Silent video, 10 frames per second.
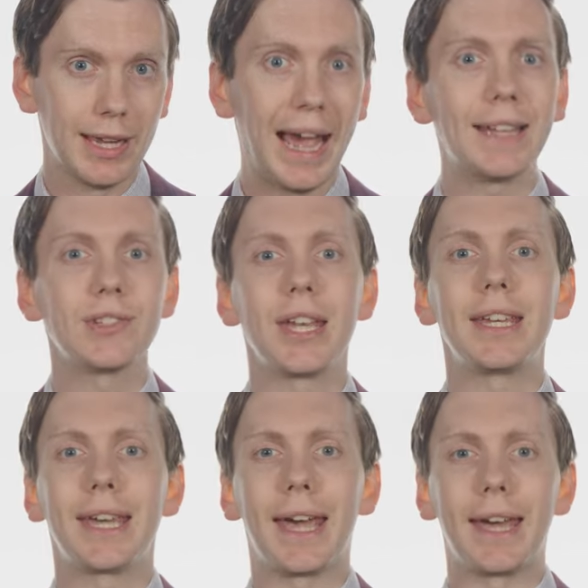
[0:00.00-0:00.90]
and
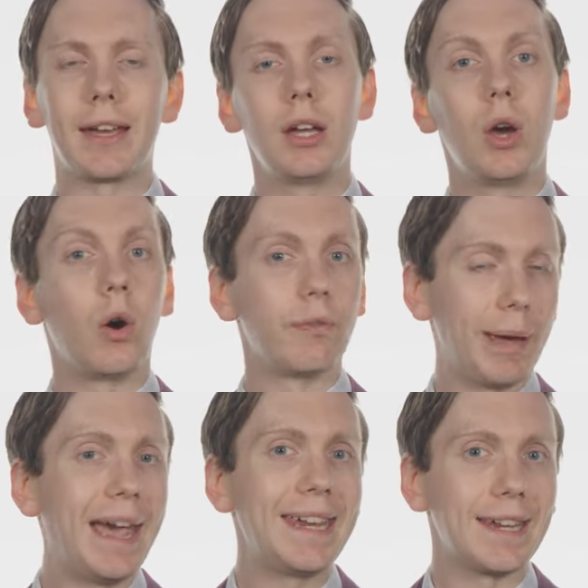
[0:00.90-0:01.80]
take care of
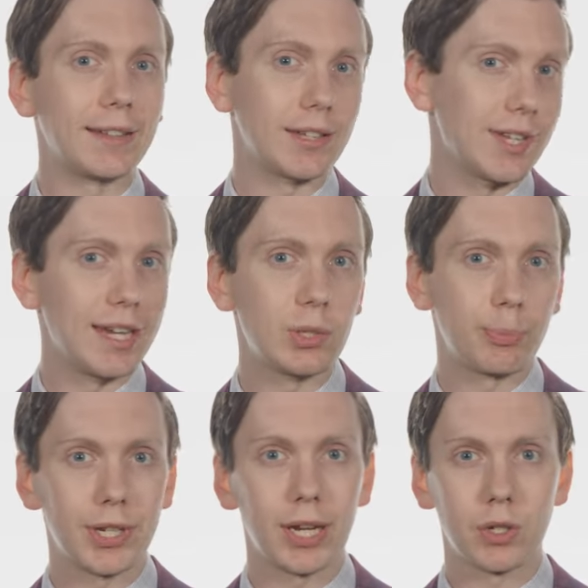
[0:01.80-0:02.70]
paying the data
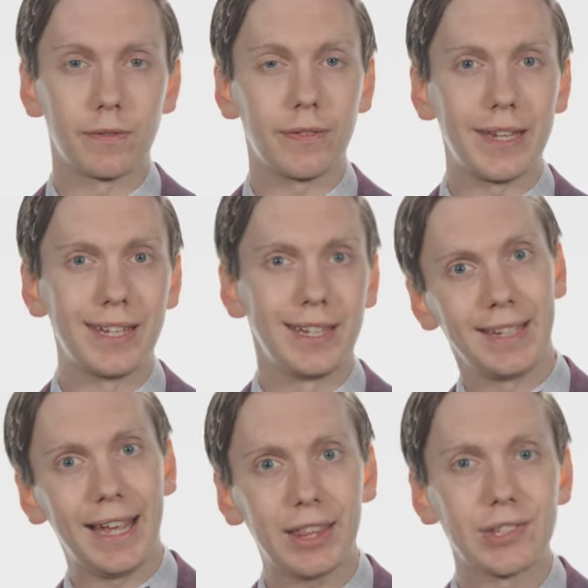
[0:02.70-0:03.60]
protection fee
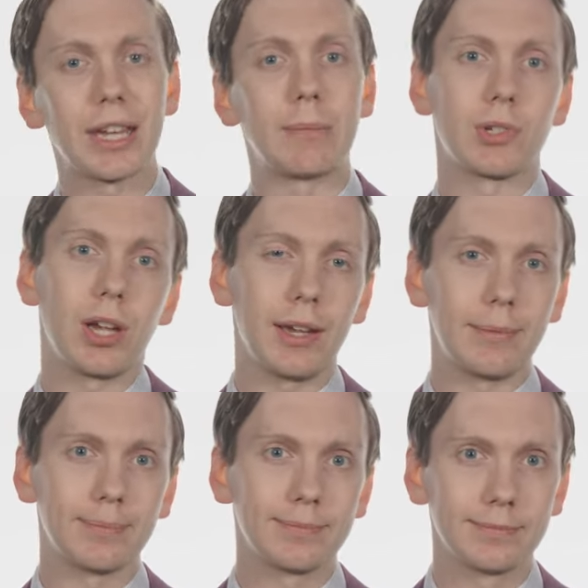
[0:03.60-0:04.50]
at the same
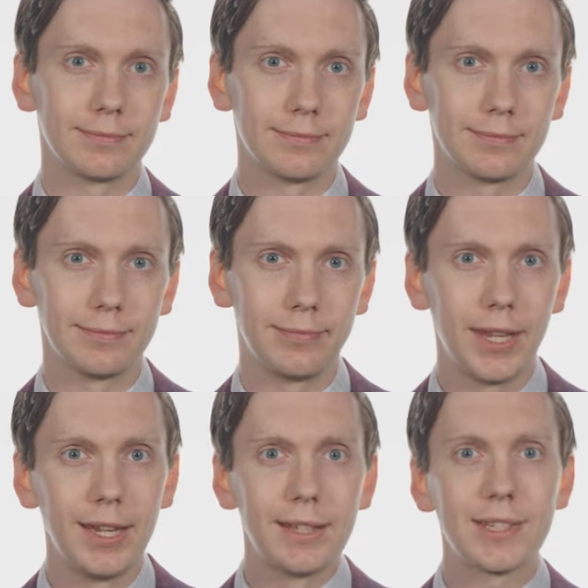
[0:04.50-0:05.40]
time.
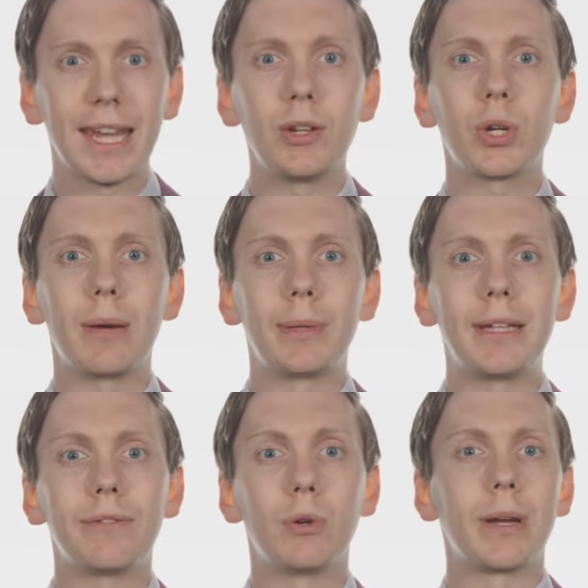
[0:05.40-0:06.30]
To get your
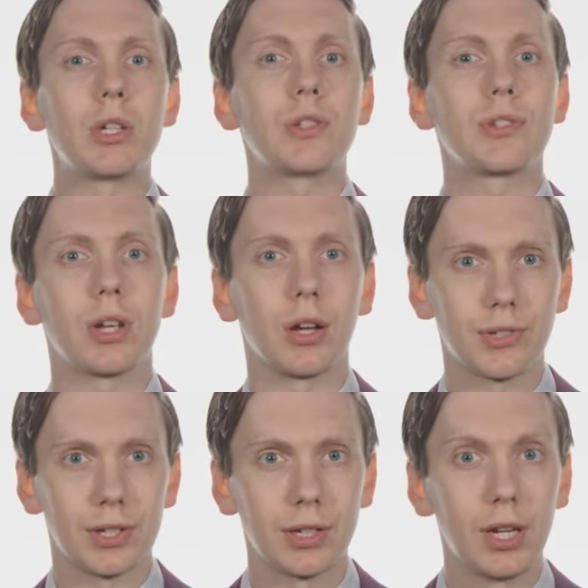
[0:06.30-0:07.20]
company formation
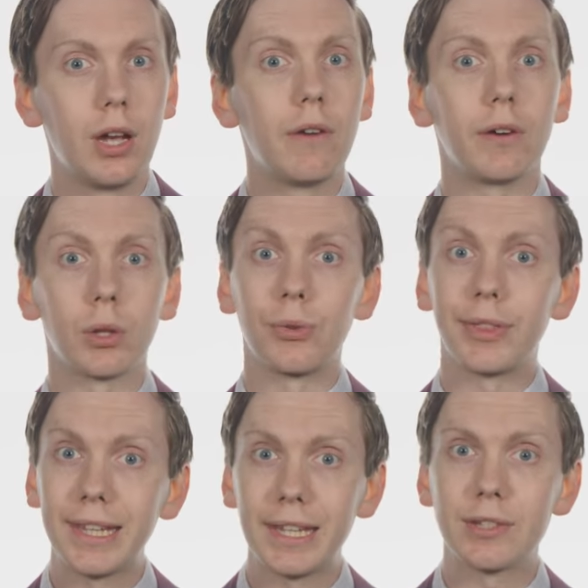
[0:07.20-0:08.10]
started, follow
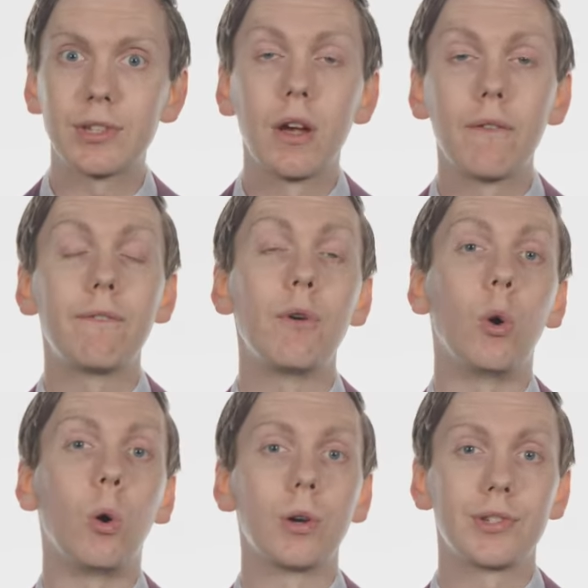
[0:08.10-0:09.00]
these
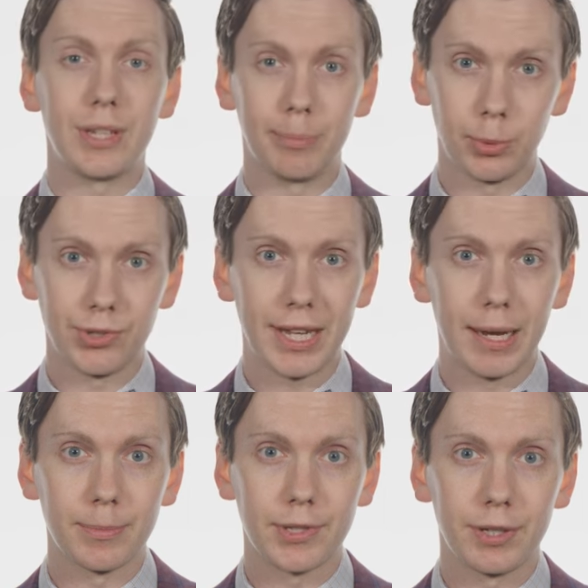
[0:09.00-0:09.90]
four simple
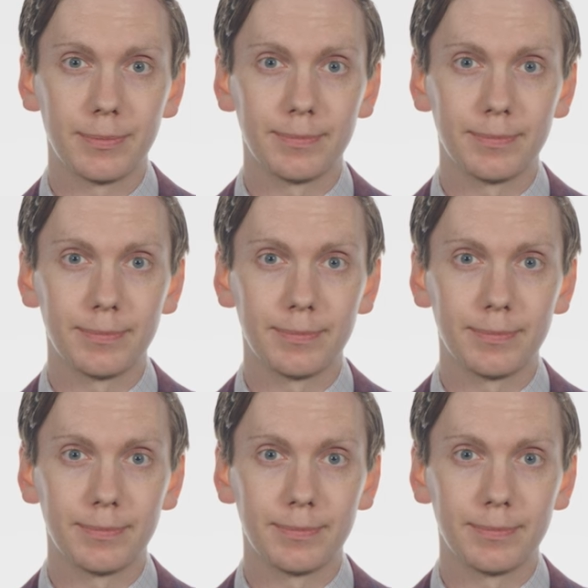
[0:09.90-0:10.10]
steps.